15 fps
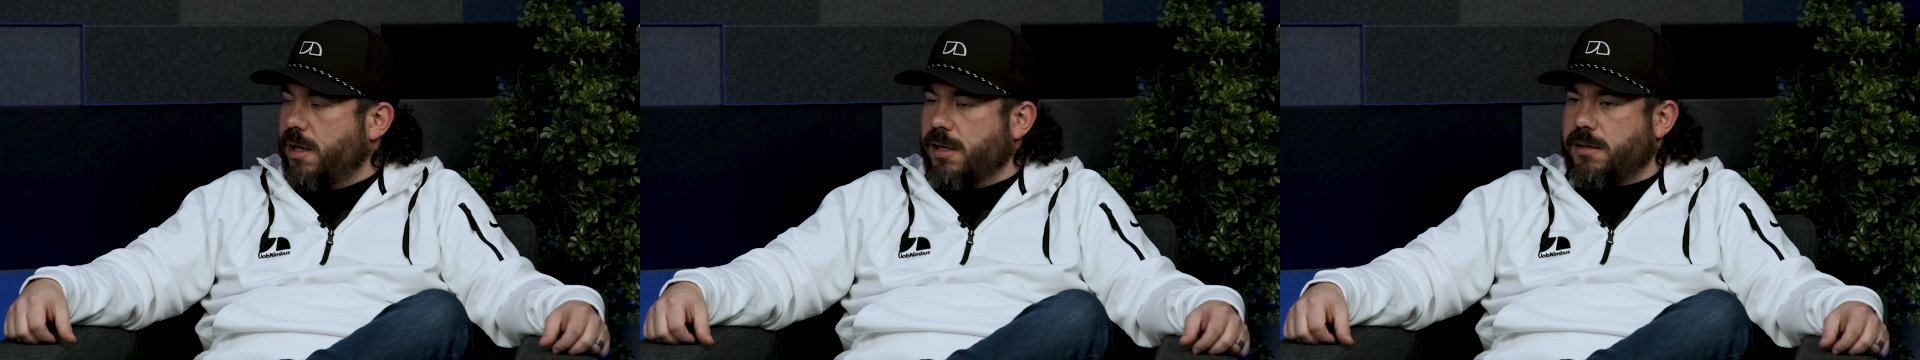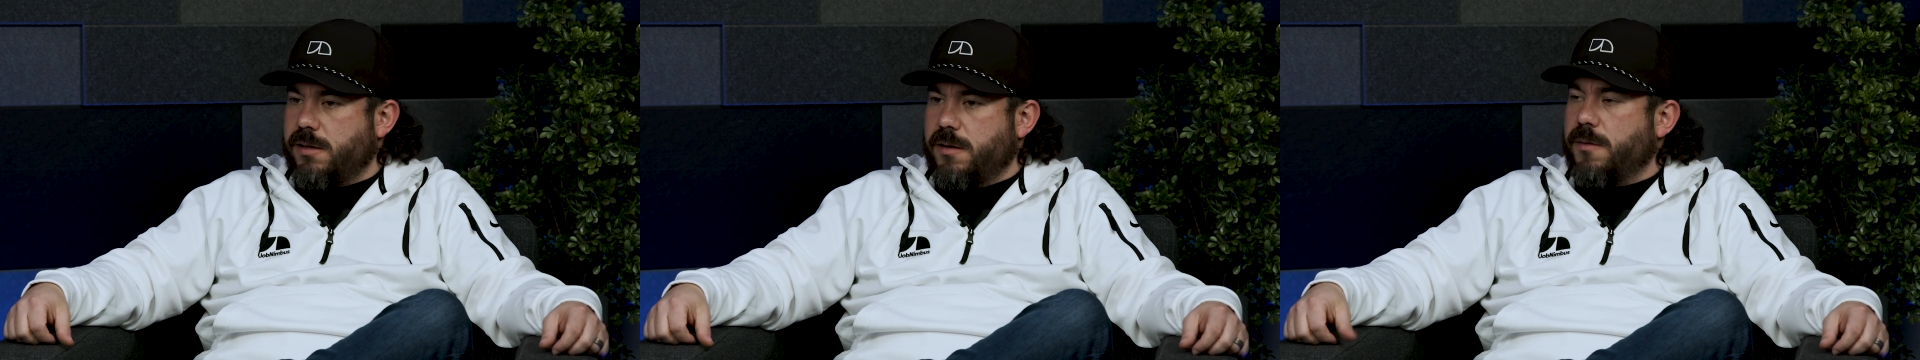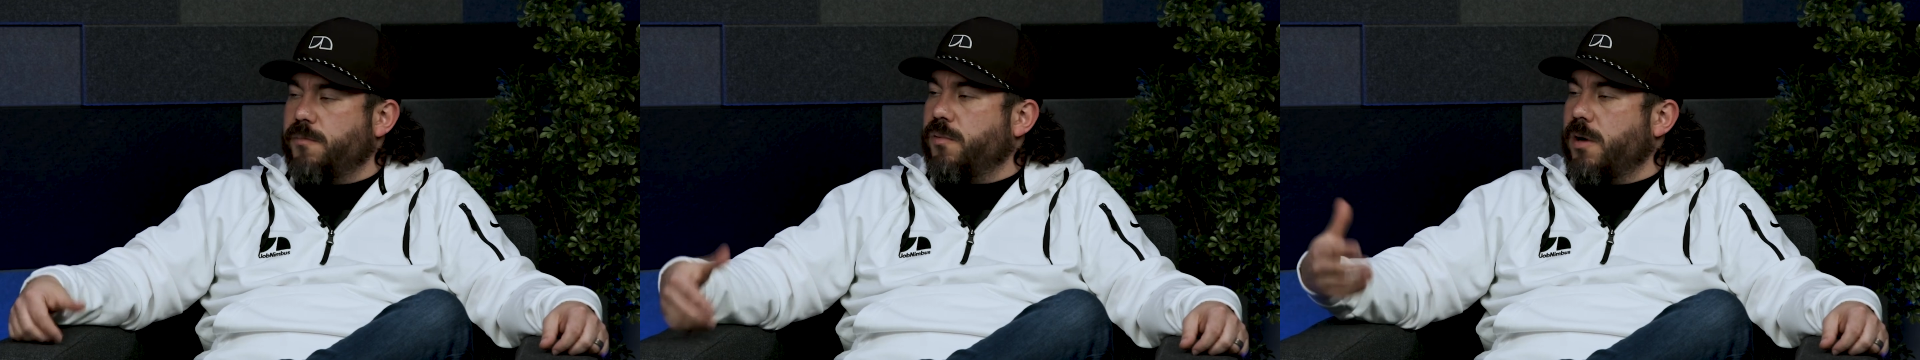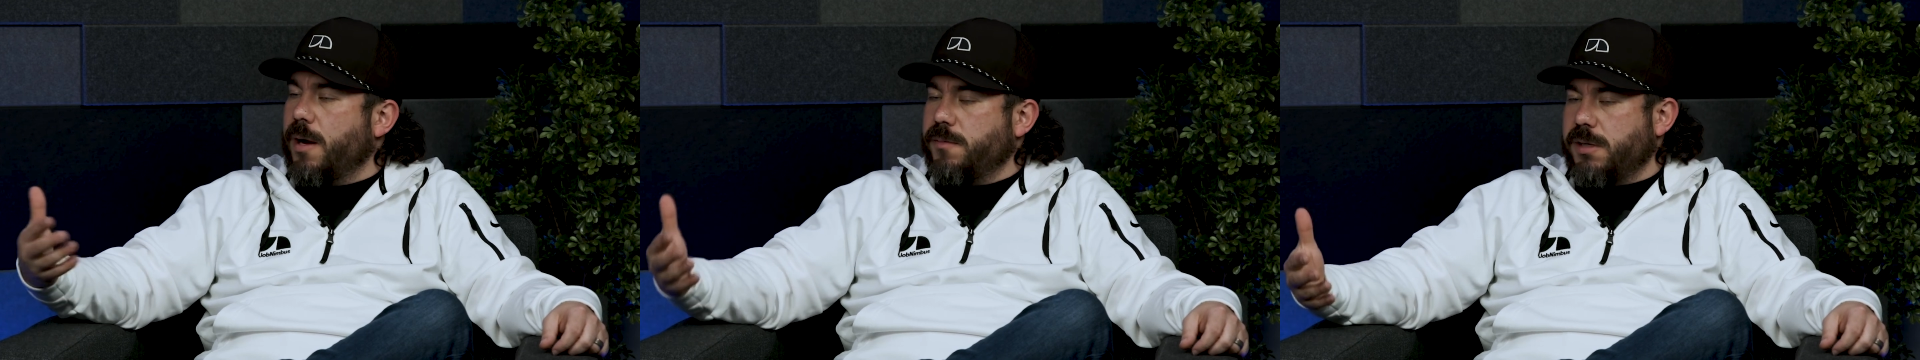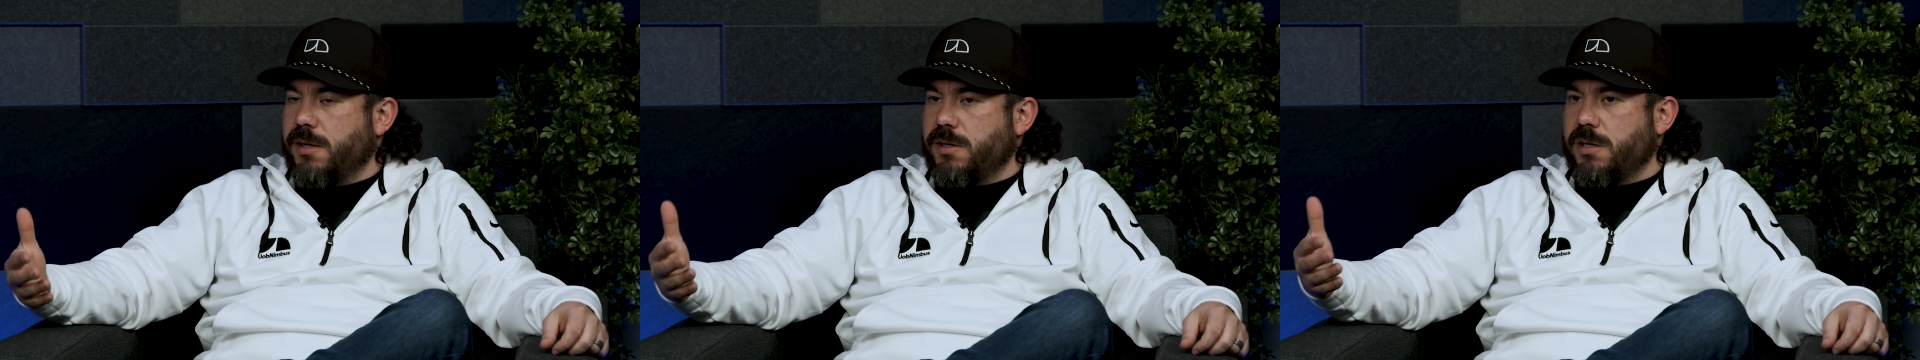It's
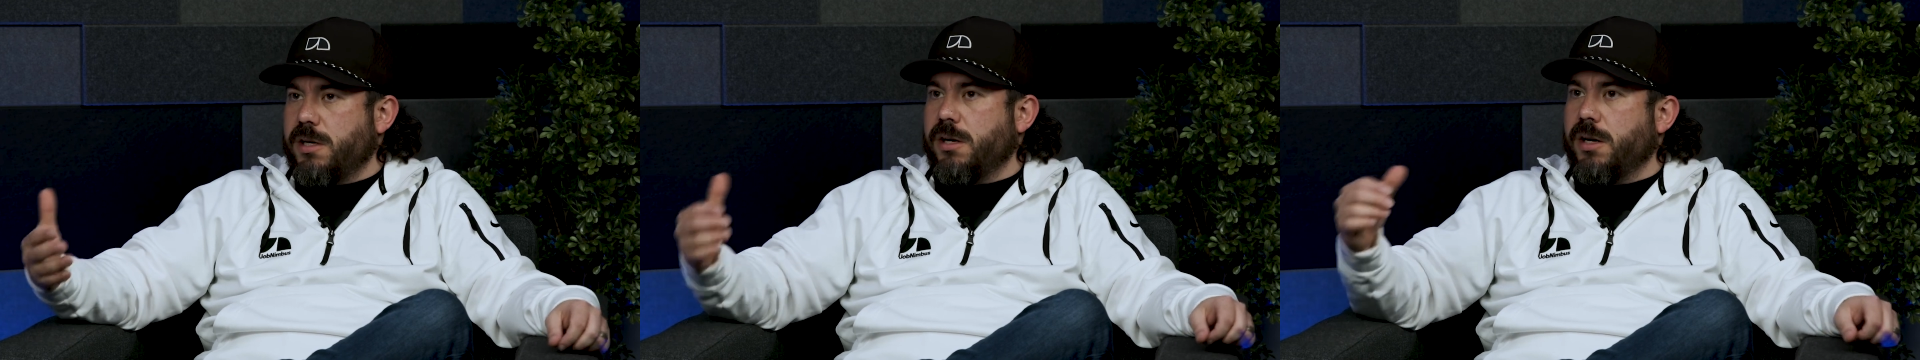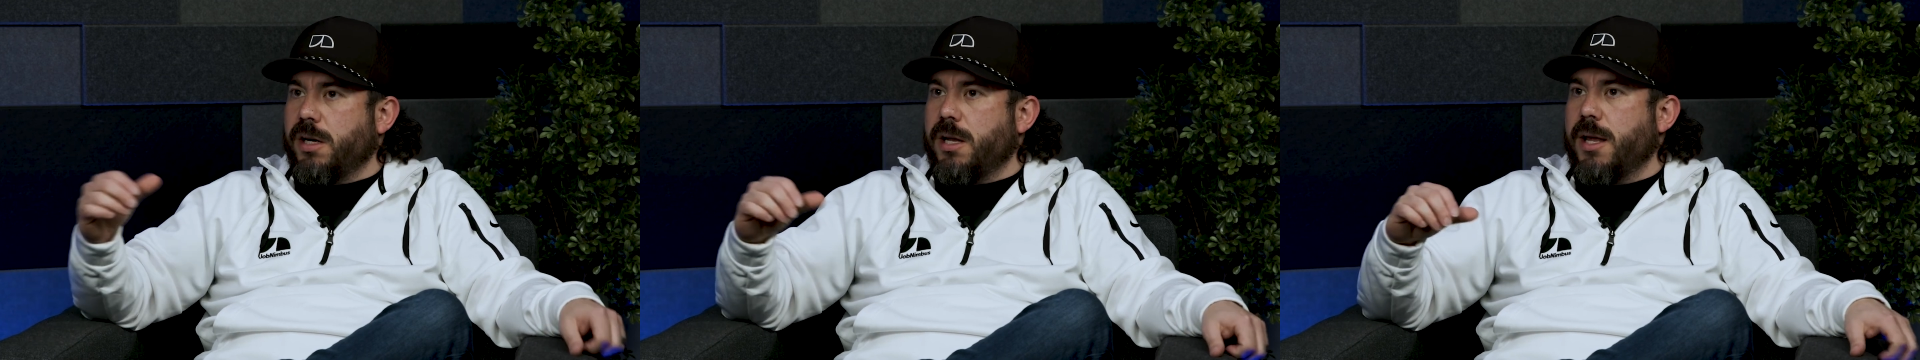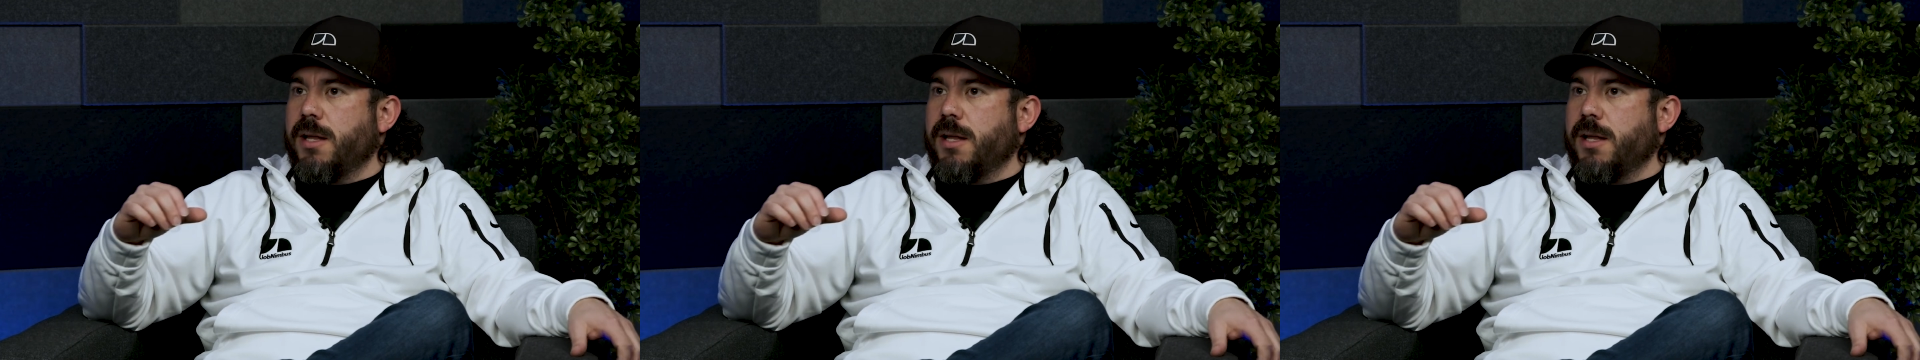prompt engineering.